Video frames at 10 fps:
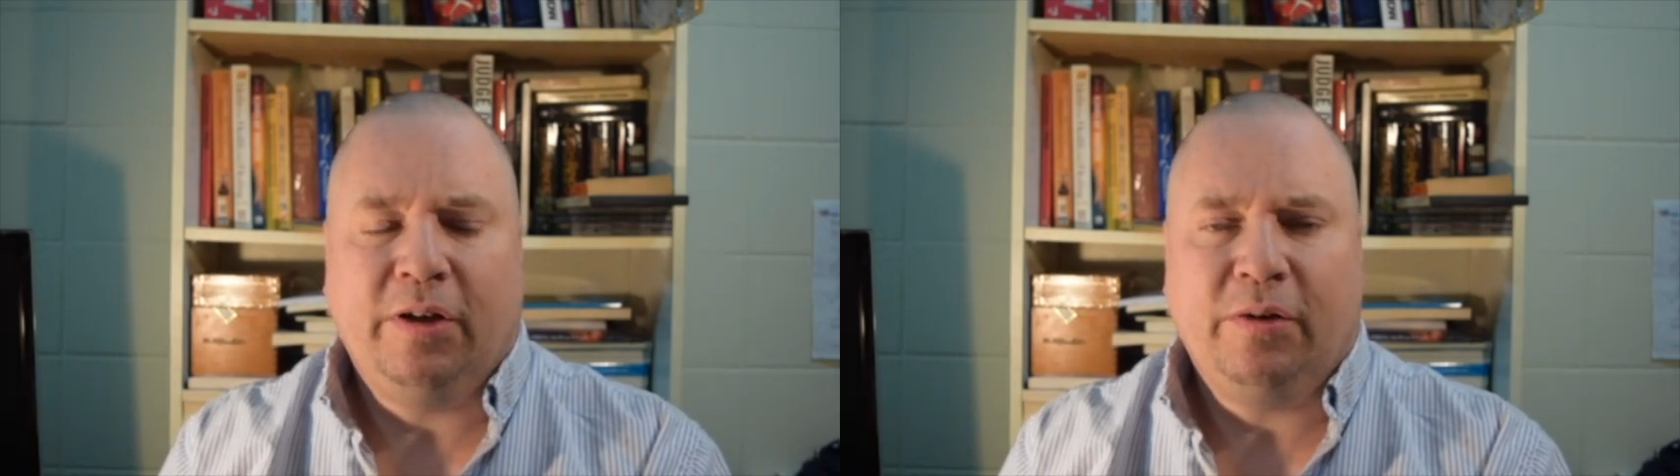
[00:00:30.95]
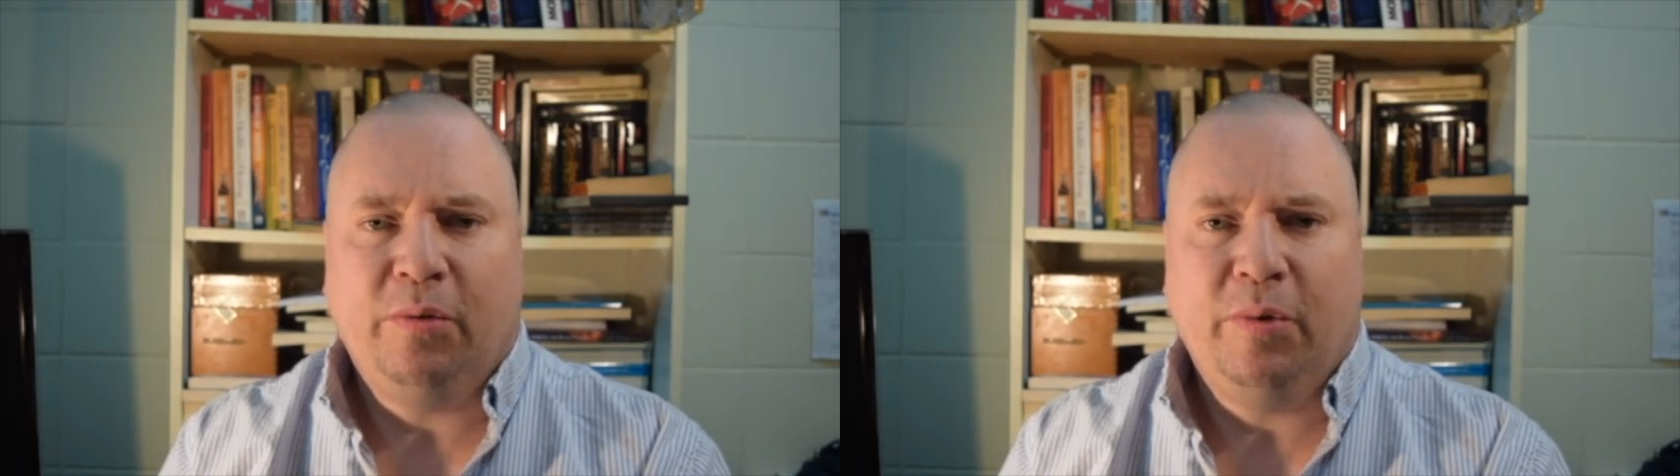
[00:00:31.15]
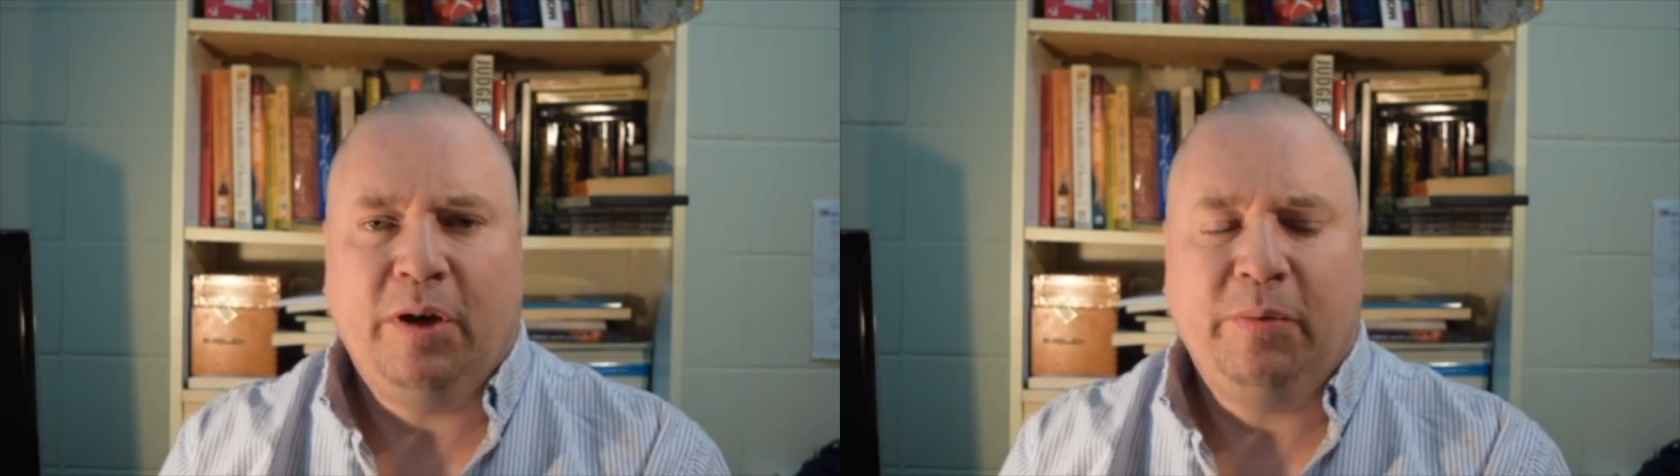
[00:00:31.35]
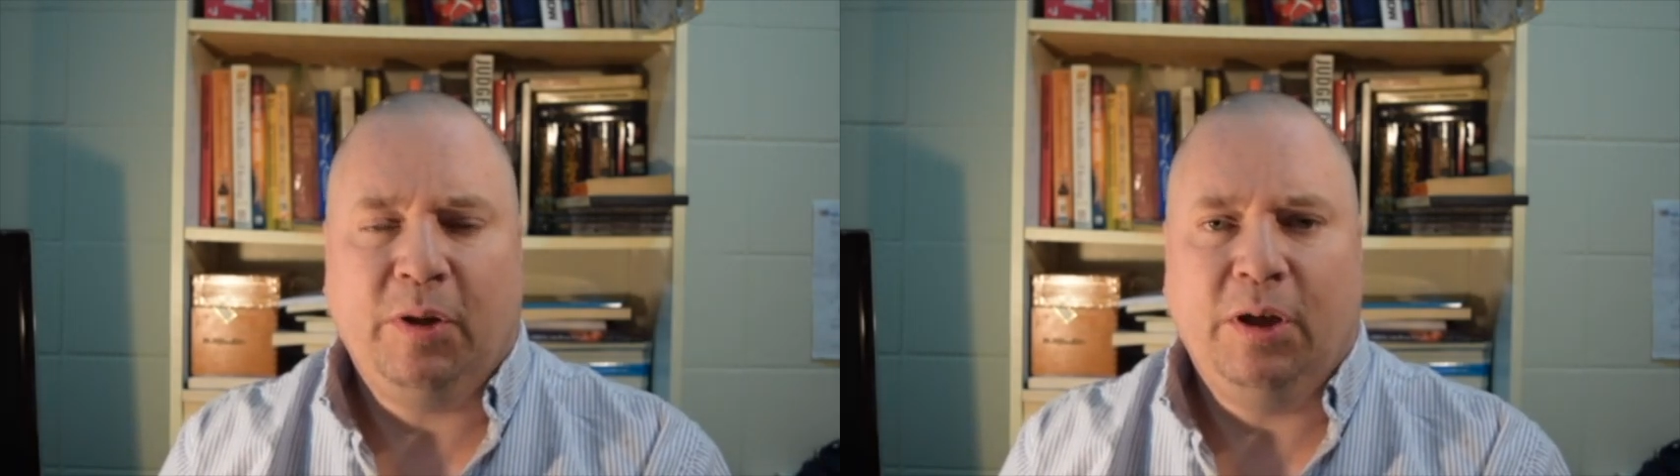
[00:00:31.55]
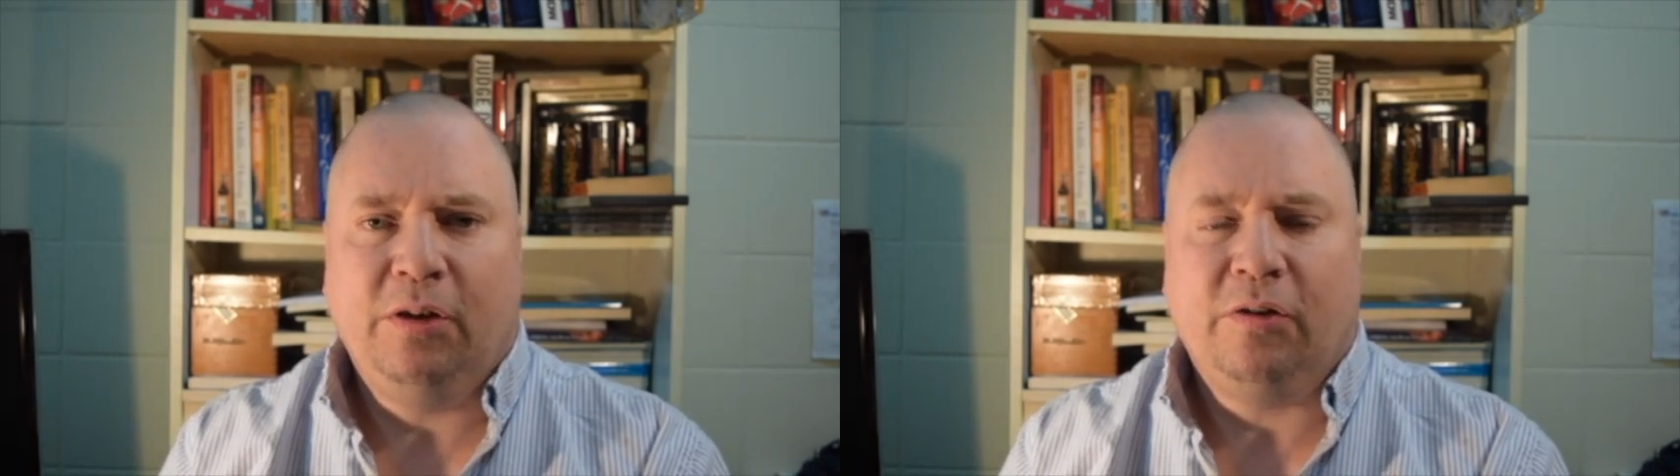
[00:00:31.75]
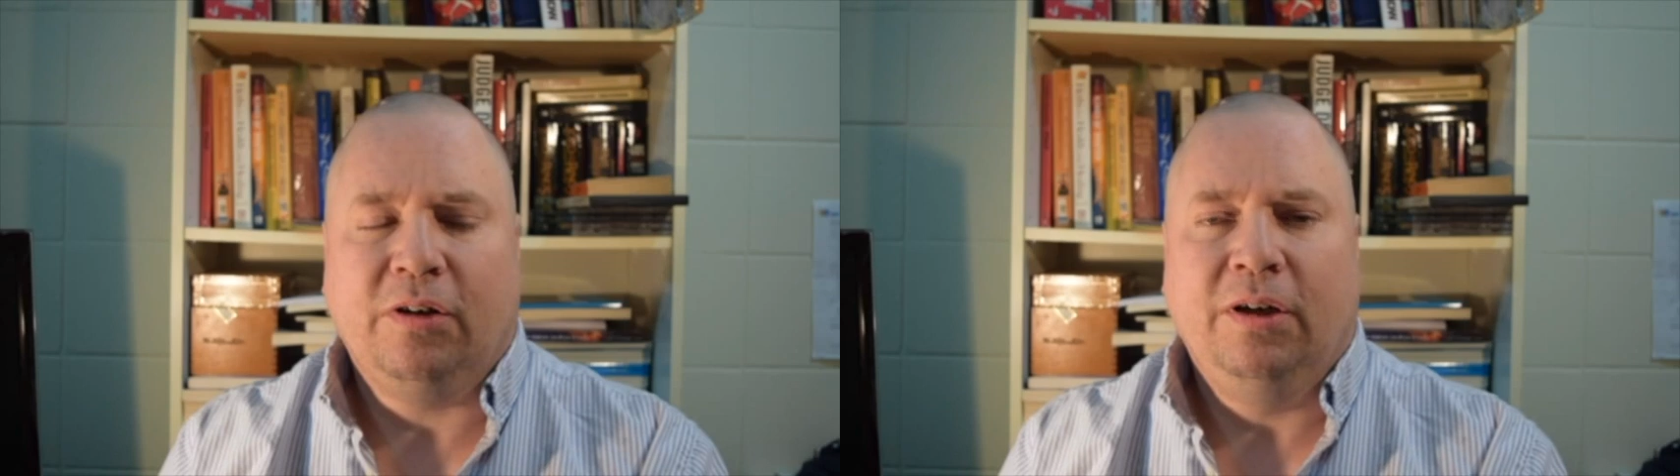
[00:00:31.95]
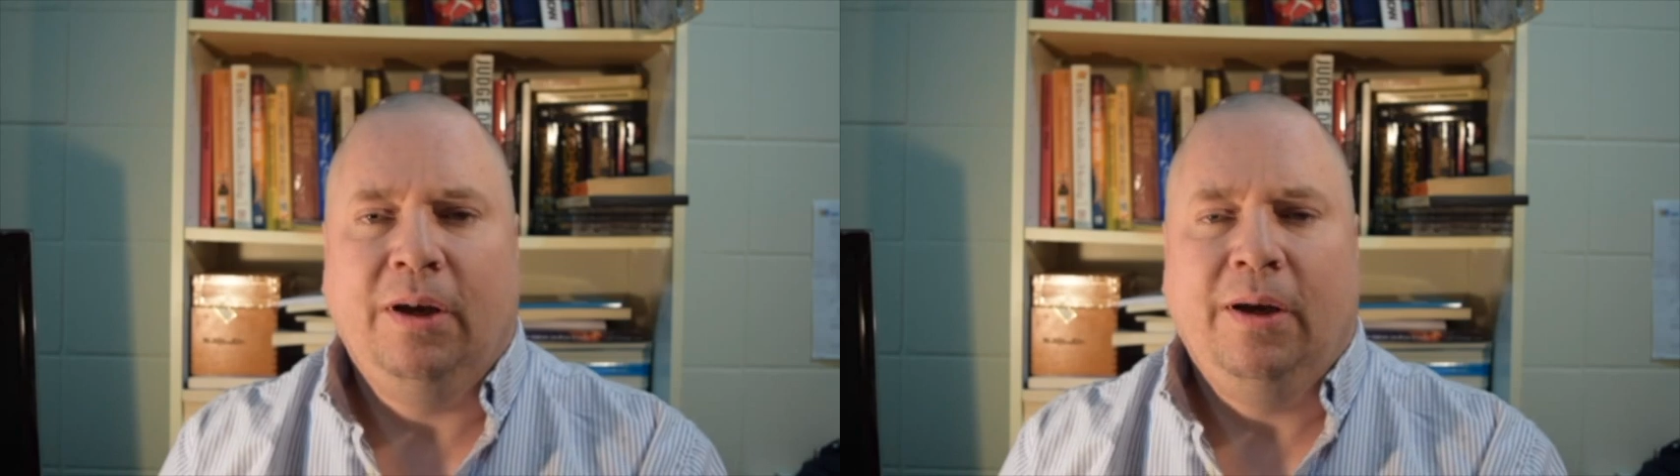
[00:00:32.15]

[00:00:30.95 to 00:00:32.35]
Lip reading: general population.